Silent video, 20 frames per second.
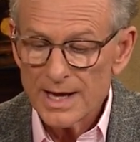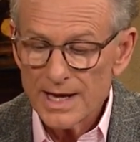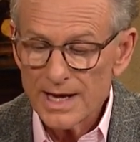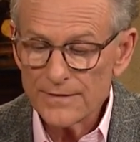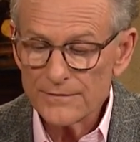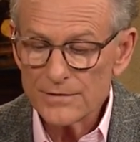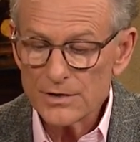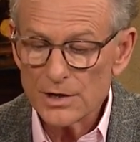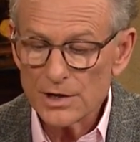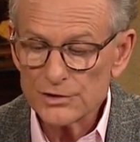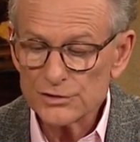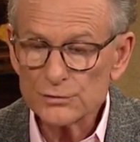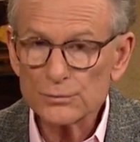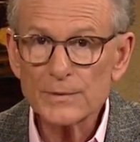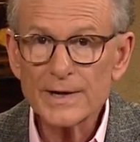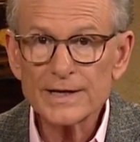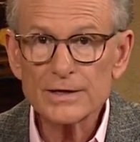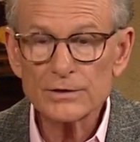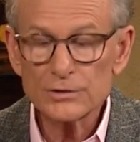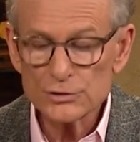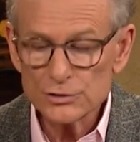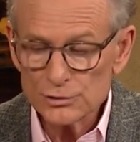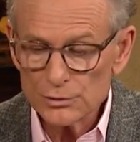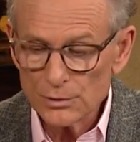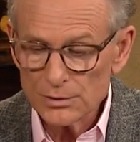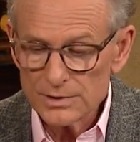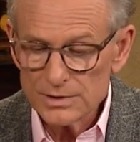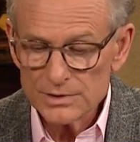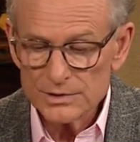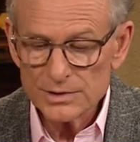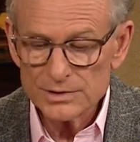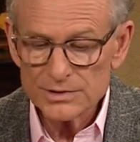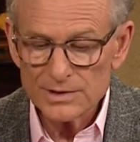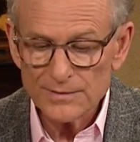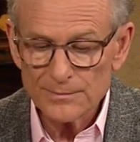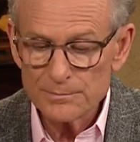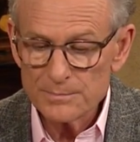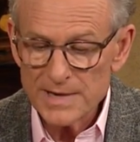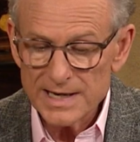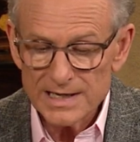have caused record shortages
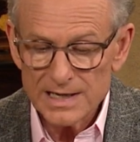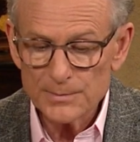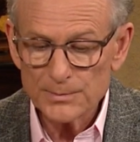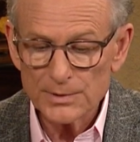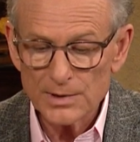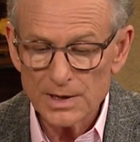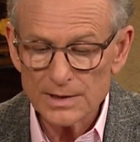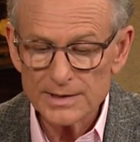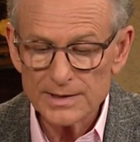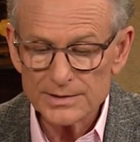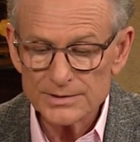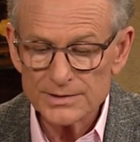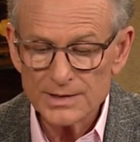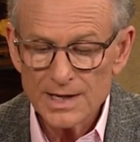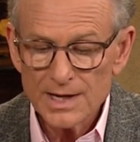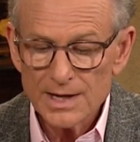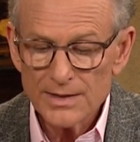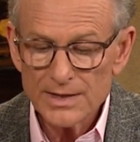of many products